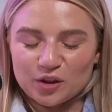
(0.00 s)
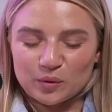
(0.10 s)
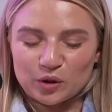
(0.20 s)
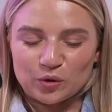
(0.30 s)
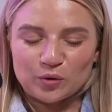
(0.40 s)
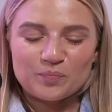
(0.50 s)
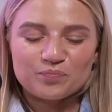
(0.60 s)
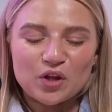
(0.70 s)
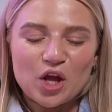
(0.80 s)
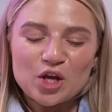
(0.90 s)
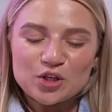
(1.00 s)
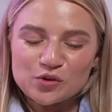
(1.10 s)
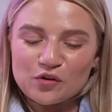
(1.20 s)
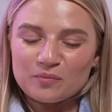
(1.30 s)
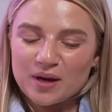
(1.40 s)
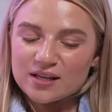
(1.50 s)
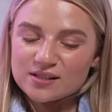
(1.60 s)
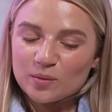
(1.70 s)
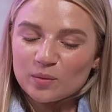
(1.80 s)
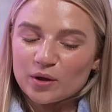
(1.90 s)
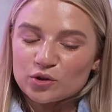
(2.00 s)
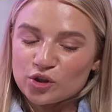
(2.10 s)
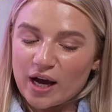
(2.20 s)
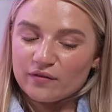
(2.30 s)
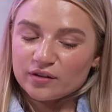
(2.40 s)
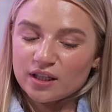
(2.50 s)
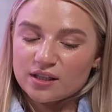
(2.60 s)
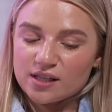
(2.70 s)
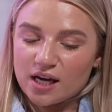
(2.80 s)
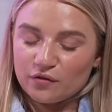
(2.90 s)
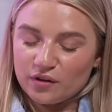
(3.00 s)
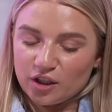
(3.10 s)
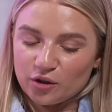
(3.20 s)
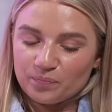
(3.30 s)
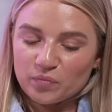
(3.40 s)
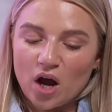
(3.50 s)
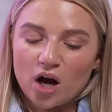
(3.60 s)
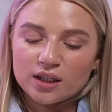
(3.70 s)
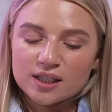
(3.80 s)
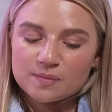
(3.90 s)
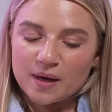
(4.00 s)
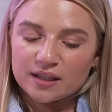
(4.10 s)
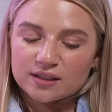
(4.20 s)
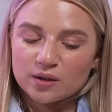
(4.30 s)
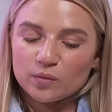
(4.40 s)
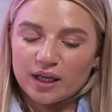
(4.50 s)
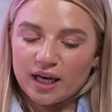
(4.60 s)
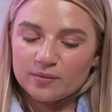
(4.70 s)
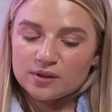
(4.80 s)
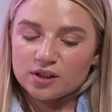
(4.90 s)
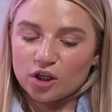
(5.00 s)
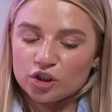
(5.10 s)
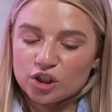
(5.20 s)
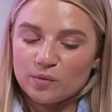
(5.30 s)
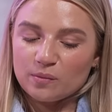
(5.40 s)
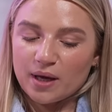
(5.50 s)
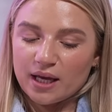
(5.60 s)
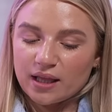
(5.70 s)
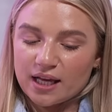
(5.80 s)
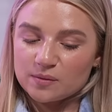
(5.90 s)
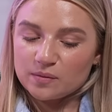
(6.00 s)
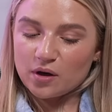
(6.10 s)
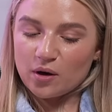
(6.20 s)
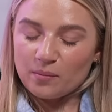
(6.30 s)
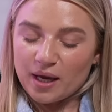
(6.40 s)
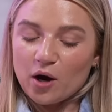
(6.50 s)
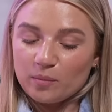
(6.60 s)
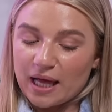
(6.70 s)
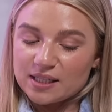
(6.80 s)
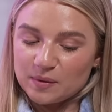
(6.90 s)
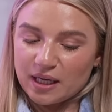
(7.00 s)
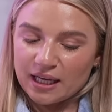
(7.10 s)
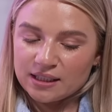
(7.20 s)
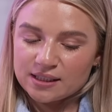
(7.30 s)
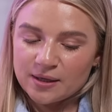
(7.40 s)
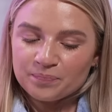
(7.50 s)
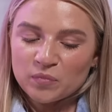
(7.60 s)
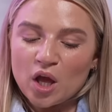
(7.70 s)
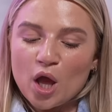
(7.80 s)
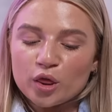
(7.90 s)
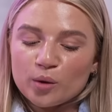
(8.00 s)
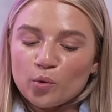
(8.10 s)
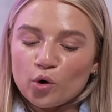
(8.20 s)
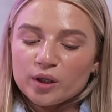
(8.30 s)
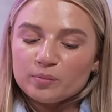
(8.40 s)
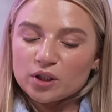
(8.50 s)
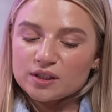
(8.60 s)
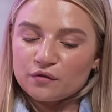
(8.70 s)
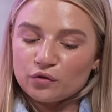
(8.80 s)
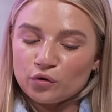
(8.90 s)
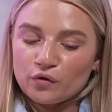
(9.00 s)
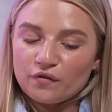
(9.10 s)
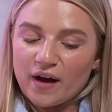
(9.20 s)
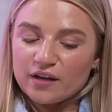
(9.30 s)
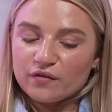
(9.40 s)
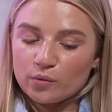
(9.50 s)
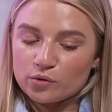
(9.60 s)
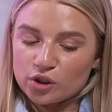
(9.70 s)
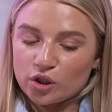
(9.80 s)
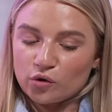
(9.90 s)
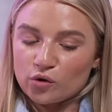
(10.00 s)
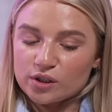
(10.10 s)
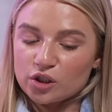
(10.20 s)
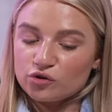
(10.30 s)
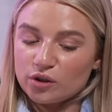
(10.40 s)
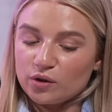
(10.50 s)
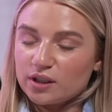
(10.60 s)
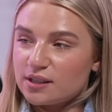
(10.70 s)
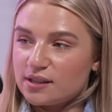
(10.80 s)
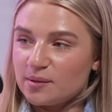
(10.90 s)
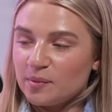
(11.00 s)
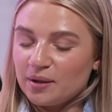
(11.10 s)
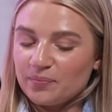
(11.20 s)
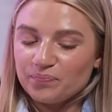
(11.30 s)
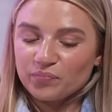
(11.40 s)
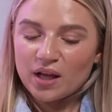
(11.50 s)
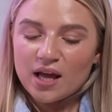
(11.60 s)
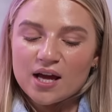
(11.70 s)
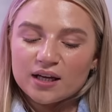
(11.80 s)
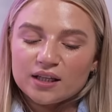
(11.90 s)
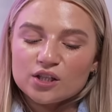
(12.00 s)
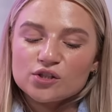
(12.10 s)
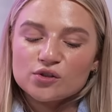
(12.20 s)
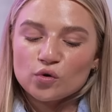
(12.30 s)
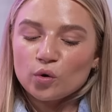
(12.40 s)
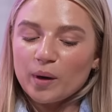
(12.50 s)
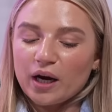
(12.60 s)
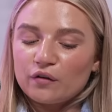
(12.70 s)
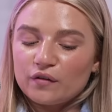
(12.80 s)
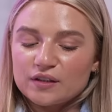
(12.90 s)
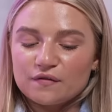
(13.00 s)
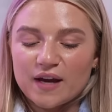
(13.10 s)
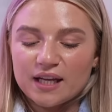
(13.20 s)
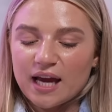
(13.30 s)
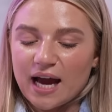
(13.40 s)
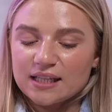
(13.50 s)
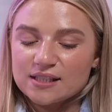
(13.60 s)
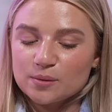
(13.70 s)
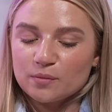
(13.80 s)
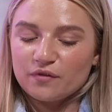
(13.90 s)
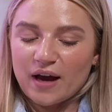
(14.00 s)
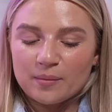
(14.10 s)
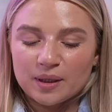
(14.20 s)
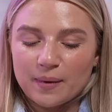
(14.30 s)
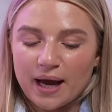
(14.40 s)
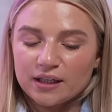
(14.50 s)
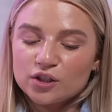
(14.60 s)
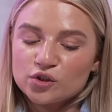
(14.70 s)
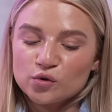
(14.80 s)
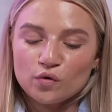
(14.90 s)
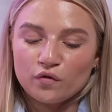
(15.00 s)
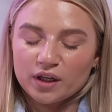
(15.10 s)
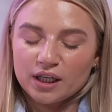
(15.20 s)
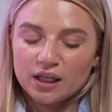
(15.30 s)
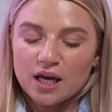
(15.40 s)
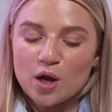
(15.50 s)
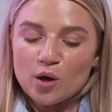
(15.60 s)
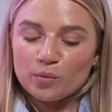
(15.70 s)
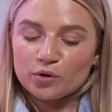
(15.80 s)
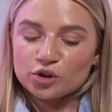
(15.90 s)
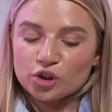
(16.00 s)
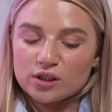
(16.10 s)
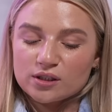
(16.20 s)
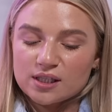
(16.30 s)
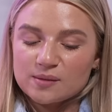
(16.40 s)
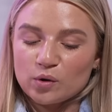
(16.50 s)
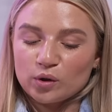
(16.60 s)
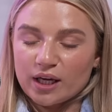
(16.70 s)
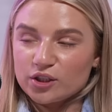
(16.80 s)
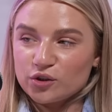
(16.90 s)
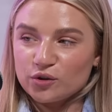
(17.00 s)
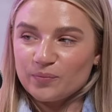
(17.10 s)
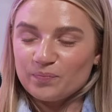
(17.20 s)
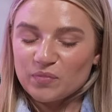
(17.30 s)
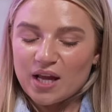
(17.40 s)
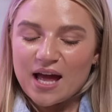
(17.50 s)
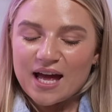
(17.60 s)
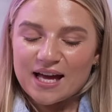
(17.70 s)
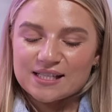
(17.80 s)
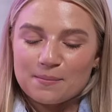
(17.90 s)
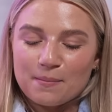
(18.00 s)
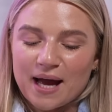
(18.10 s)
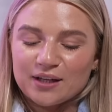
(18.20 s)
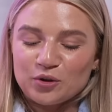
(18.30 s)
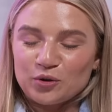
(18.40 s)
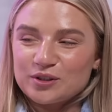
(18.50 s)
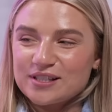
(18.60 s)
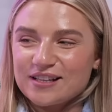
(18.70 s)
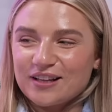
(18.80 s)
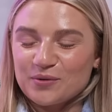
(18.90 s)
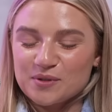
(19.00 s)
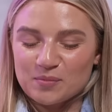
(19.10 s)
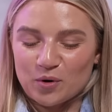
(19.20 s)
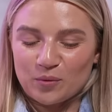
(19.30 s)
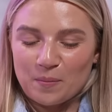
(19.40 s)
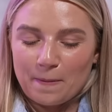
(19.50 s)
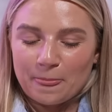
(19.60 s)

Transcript: here we go. so I've met someone whilst travelling at the start of the year. Unexpectedly, we kept in touch and we met last met up last weekend. The boy bloody flew five hours across Australia to see me. Aww. He is so perfect, very handsome, family man, so funny, but there's just a small issue. His manhood is a little small.